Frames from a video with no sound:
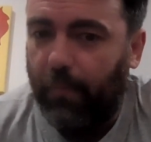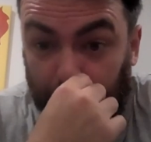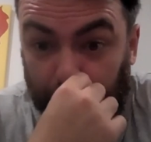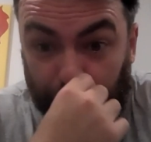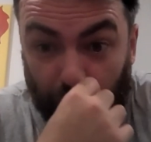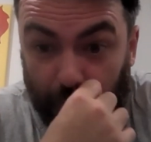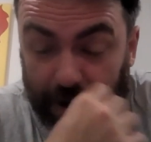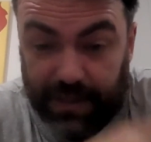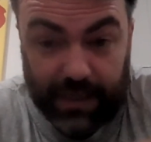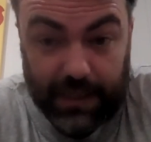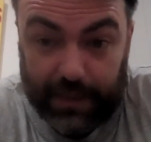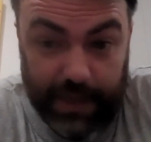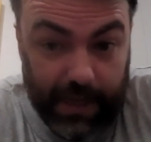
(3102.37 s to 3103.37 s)
Pro
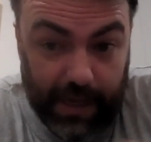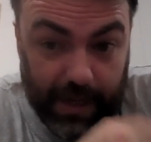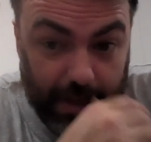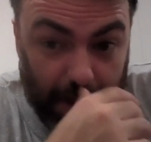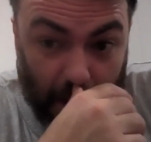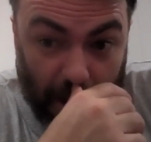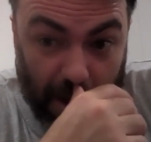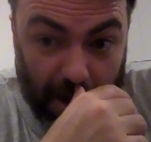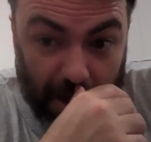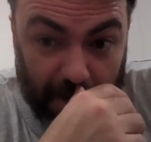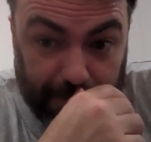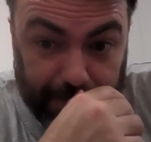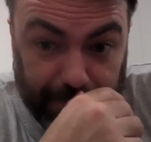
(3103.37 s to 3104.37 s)
Wrestling League
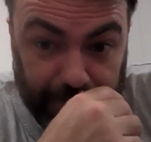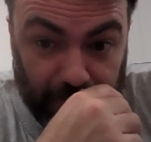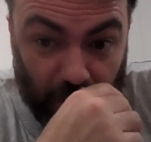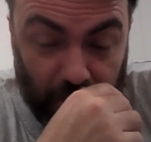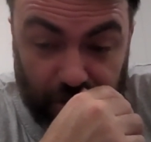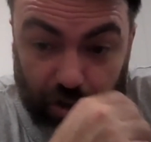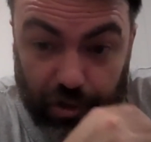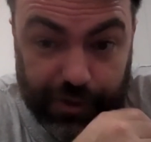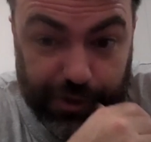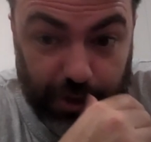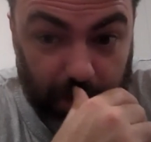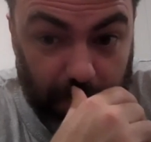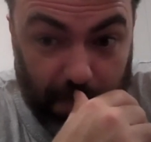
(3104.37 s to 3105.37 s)
on
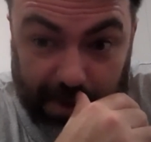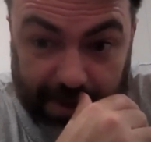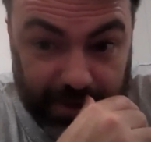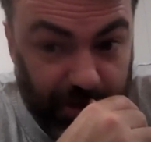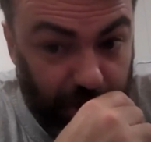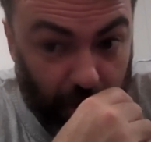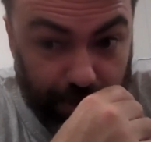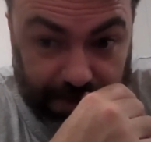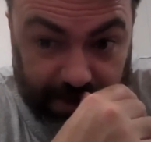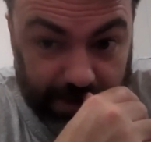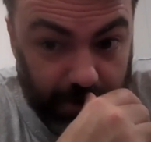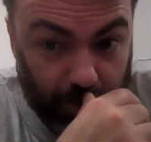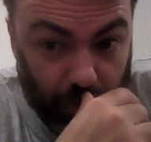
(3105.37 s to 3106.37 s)
YouTube, shows
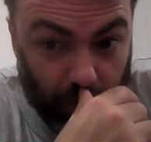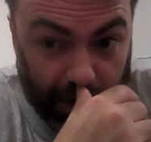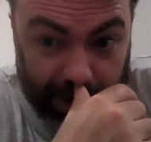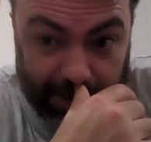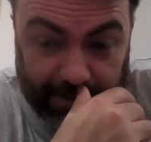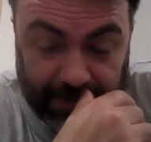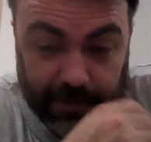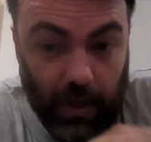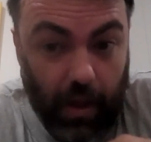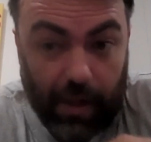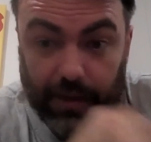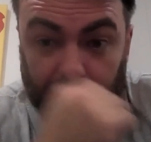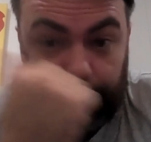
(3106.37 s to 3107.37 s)
are quite,
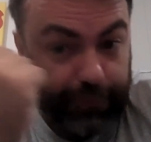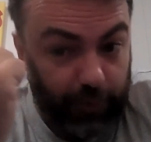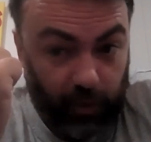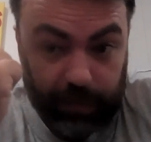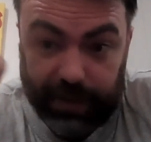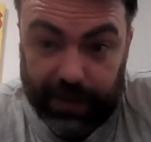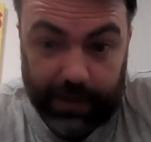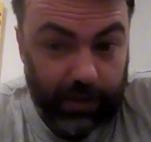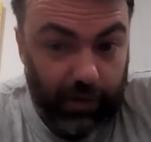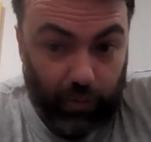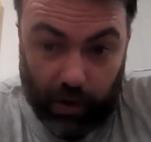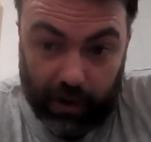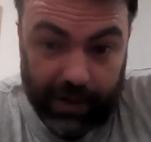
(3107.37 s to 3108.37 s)
the filming, the
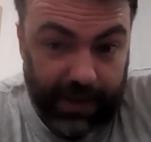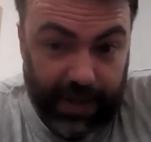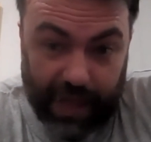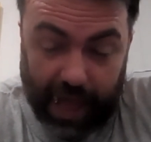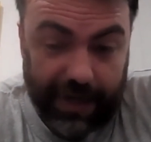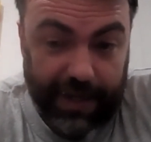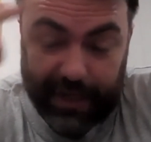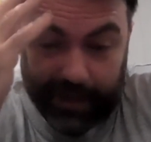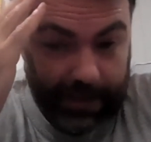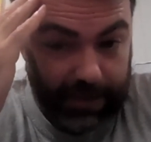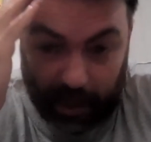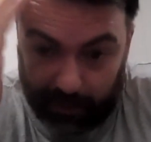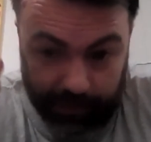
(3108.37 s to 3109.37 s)
quality, editing,
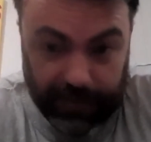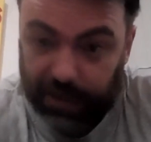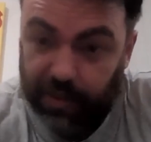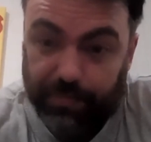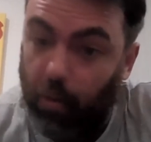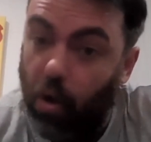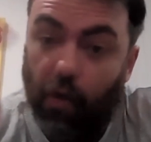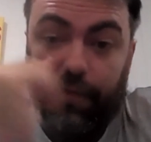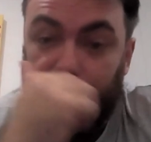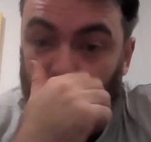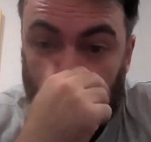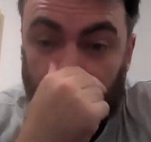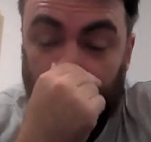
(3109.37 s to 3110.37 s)
everything is
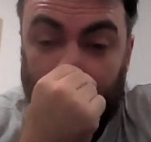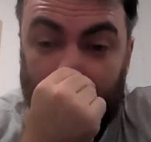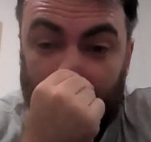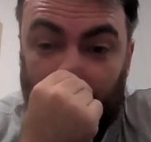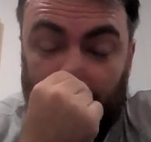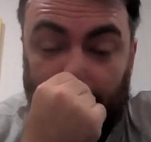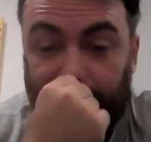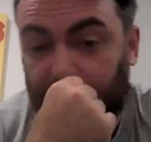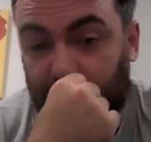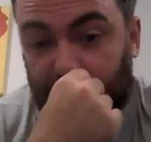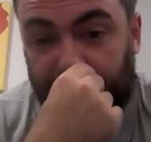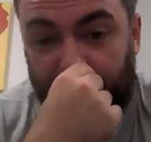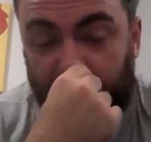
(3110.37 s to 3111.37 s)
perfect. You'll love it. It
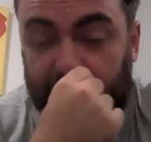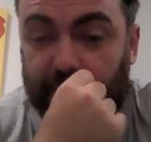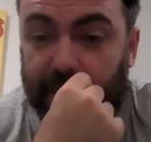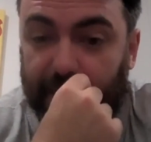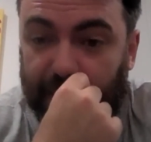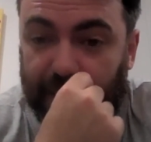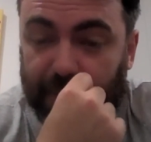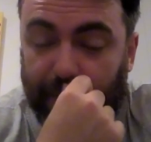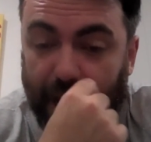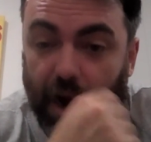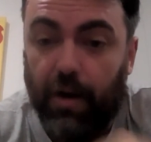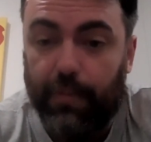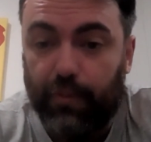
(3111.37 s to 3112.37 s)
was very
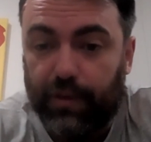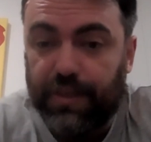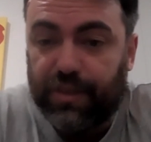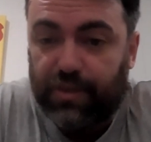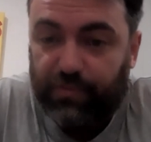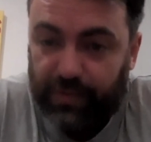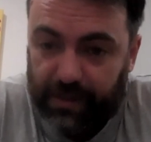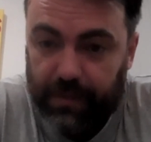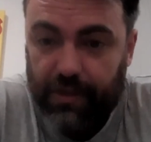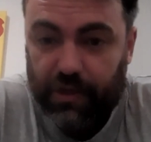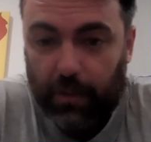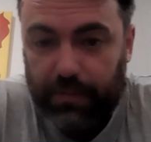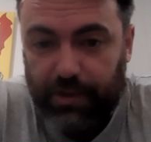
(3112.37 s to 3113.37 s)
comparable into some of
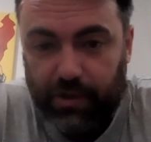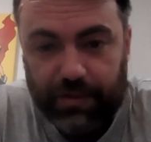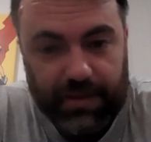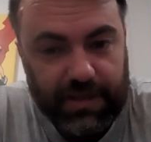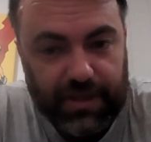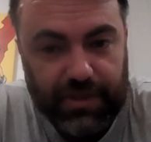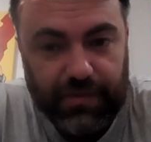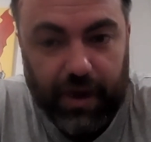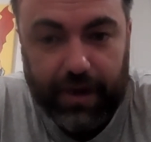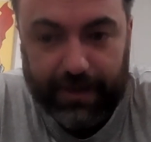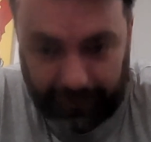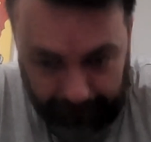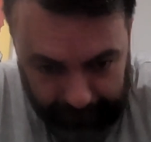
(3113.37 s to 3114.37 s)
the top shows in
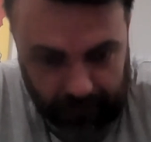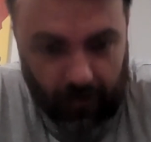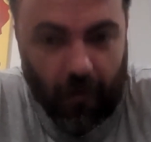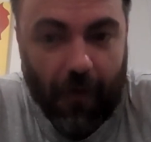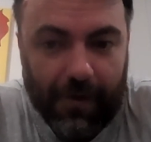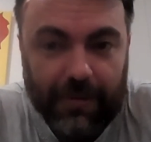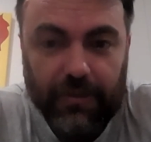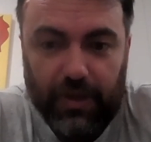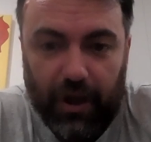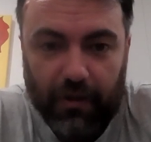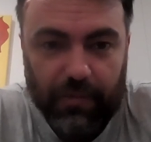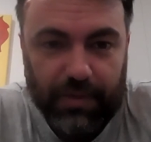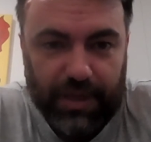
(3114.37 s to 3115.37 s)
Australia.
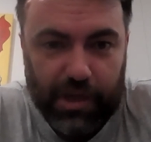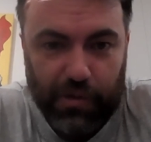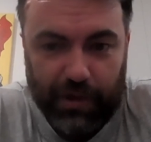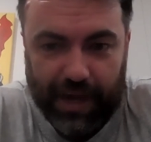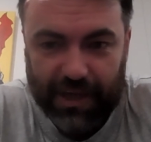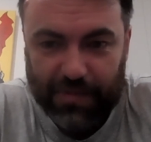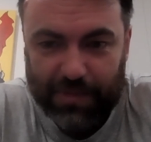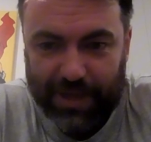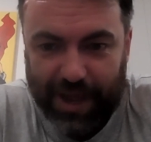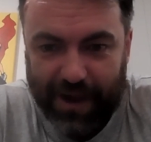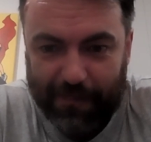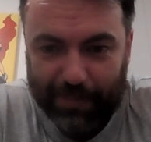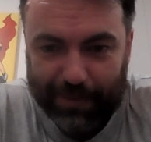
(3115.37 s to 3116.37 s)
100% you'll catch me
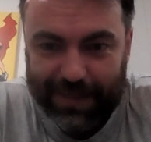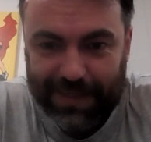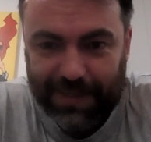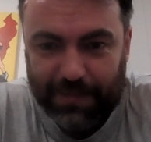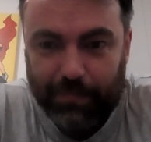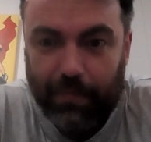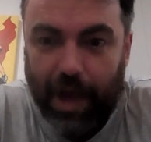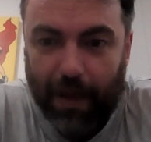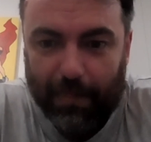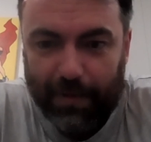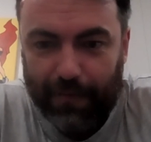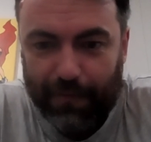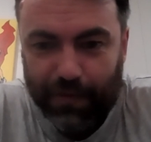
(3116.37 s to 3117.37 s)
there. Please up
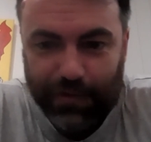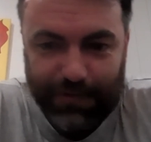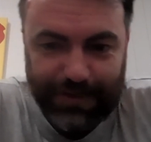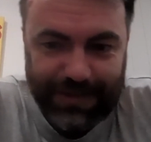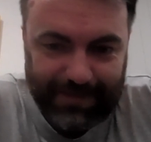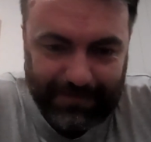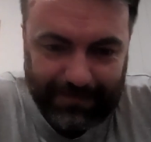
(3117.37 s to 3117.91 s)
our views.